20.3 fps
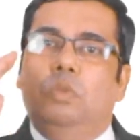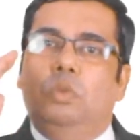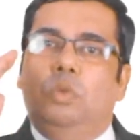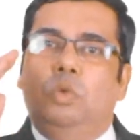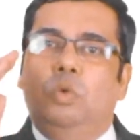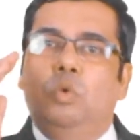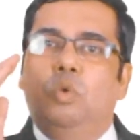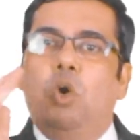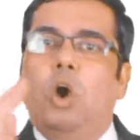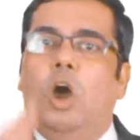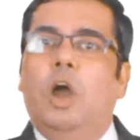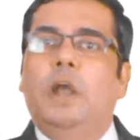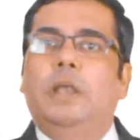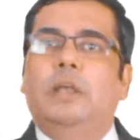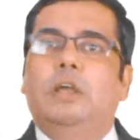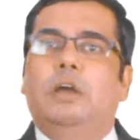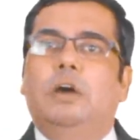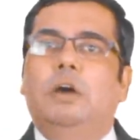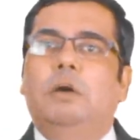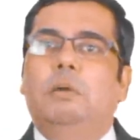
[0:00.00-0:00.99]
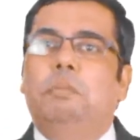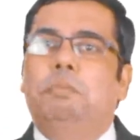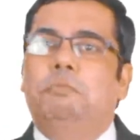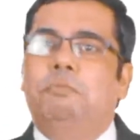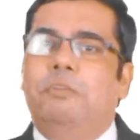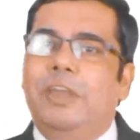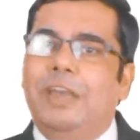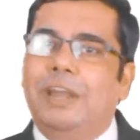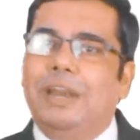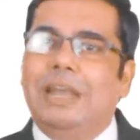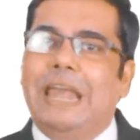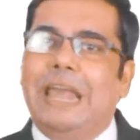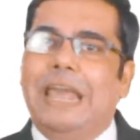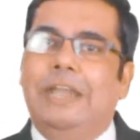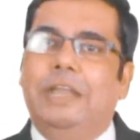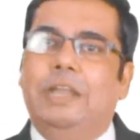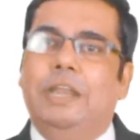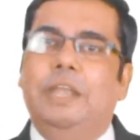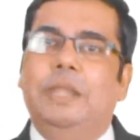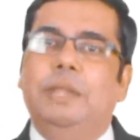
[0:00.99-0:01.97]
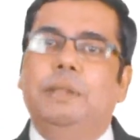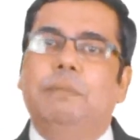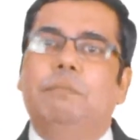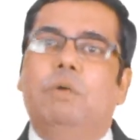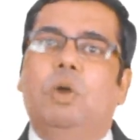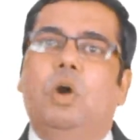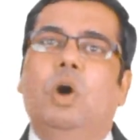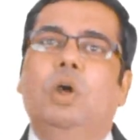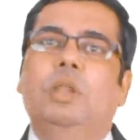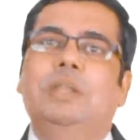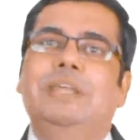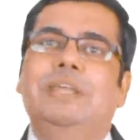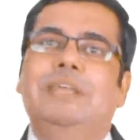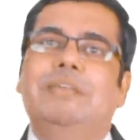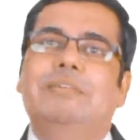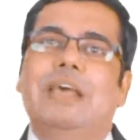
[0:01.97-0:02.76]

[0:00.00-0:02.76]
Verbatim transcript: you got a fair clarity on these